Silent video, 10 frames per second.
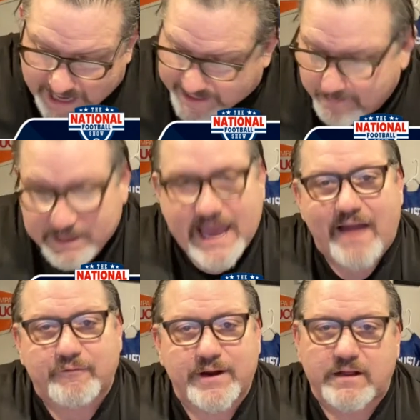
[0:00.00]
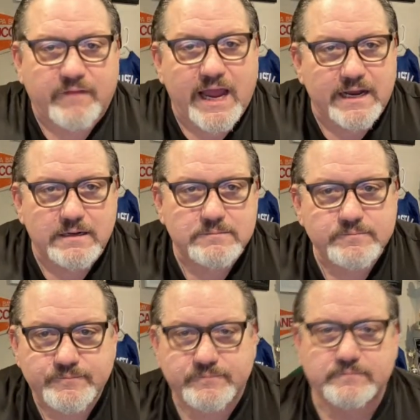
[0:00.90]
I got McCaffrey all night.
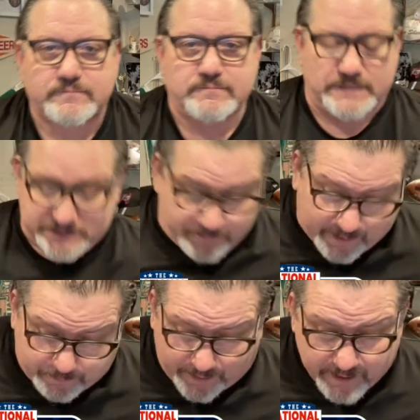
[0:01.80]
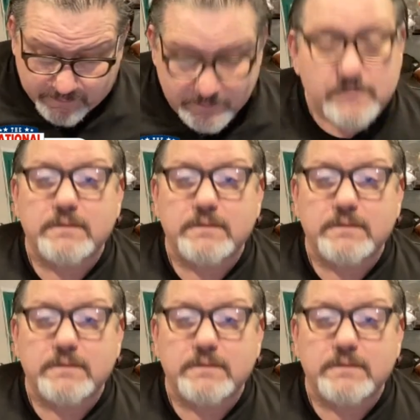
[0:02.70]
He's a better player.